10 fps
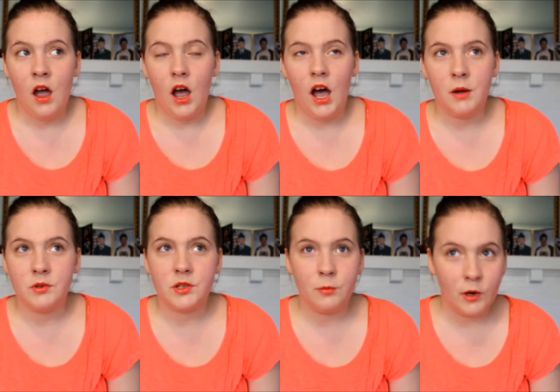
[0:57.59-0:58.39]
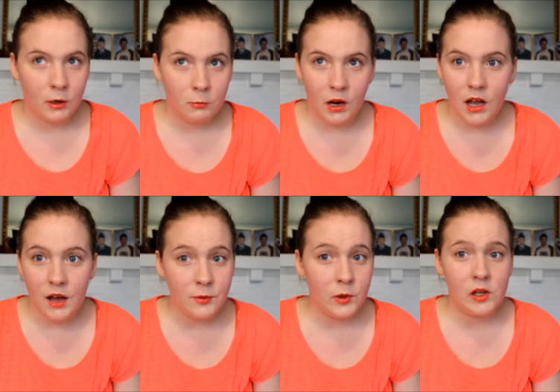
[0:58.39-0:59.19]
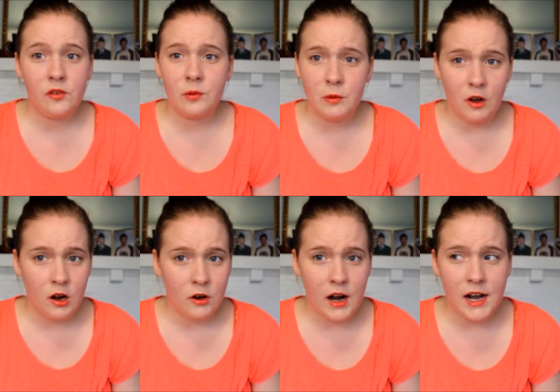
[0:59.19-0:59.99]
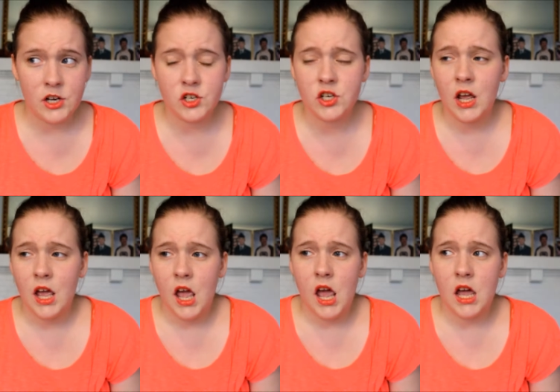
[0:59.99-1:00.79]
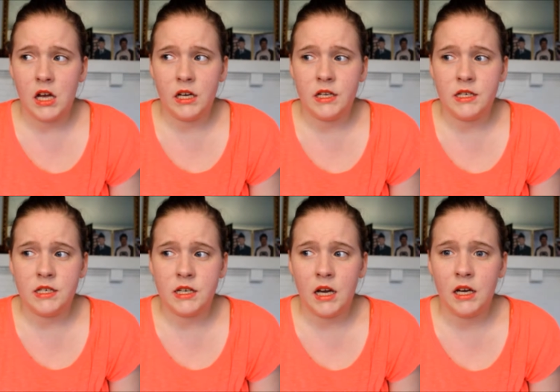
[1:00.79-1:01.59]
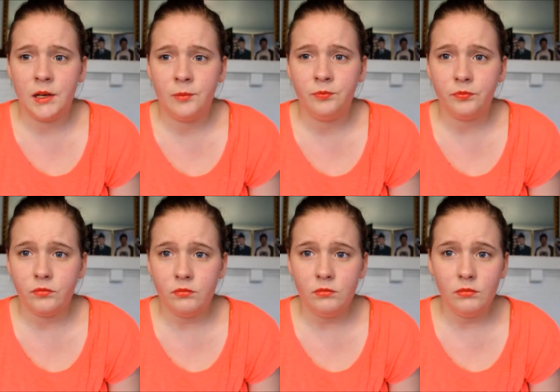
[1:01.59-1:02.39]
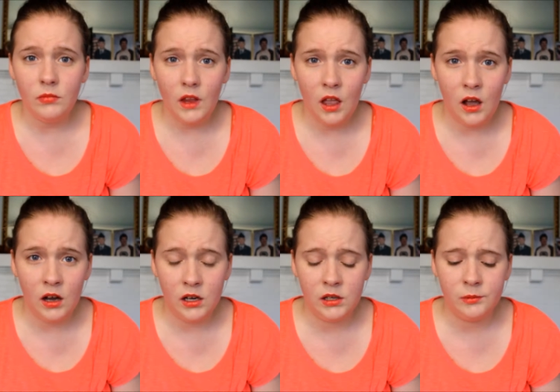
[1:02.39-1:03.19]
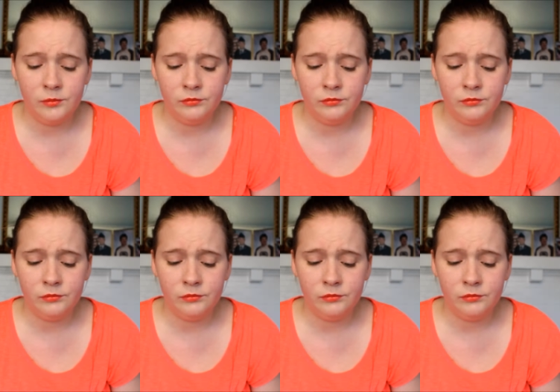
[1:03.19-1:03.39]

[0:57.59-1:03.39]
I was recovering from the car crash and um,